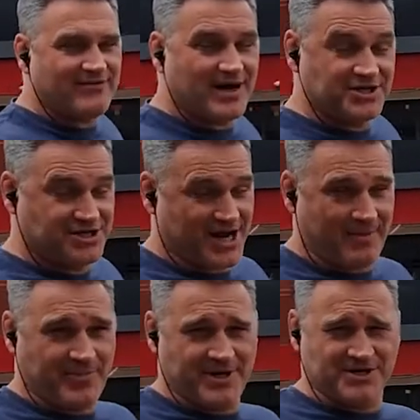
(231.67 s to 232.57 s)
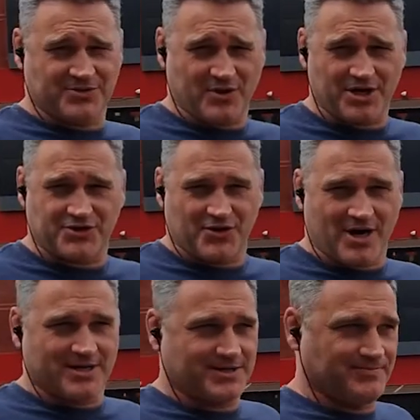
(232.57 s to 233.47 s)
a Japanese
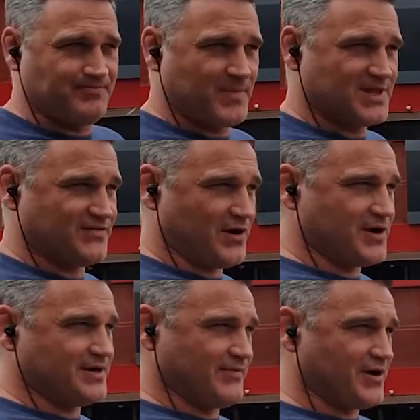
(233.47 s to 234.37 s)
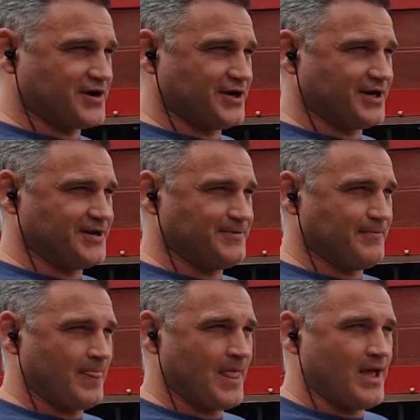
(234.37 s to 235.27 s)
restaurant, very, very good.
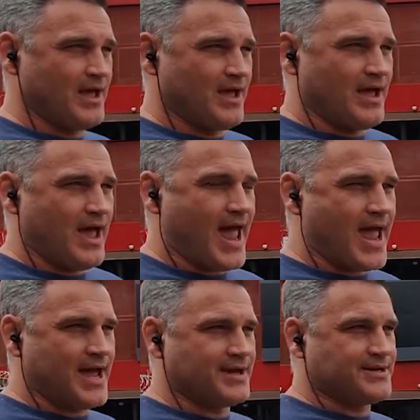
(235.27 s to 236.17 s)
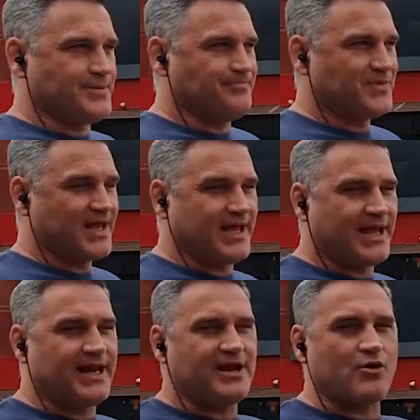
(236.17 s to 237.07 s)
And
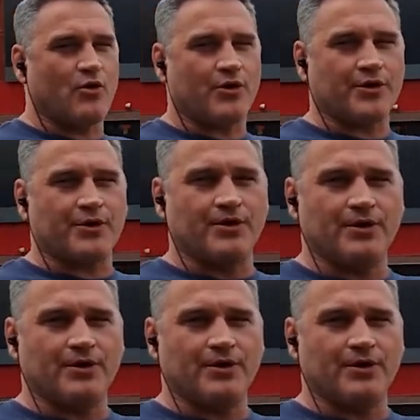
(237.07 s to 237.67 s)
kitty corner